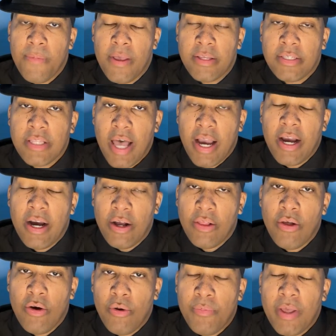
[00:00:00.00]
It's like a
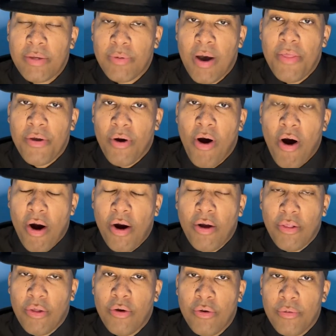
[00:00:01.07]
globe. That's why there are
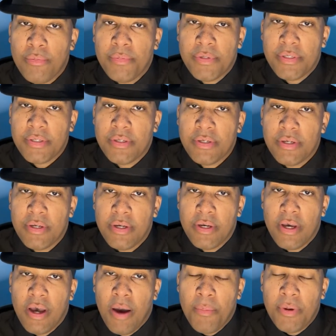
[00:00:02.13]
globes.
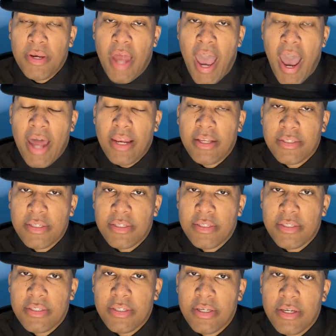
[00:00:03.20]
I mean,
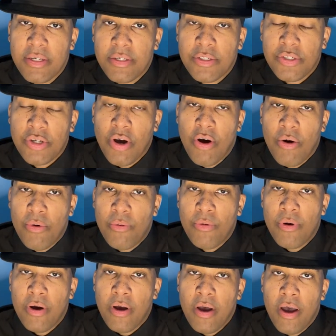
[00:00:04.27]
atlases
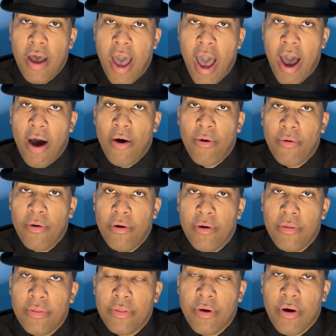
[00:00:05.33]
show how
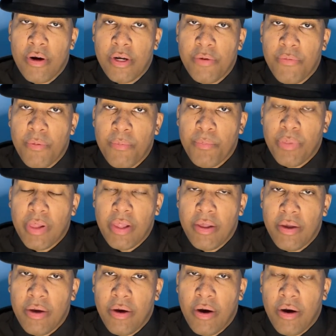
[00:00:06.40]
there are different
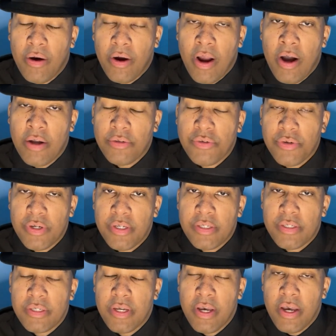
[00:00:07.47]

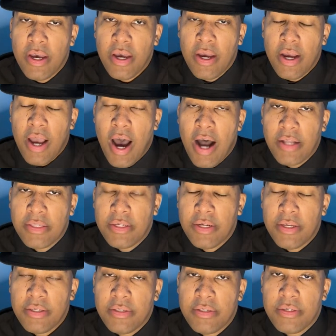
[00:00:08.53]
countries and
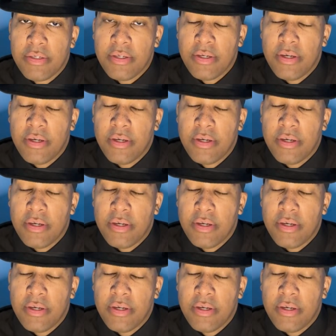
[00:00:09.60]
continents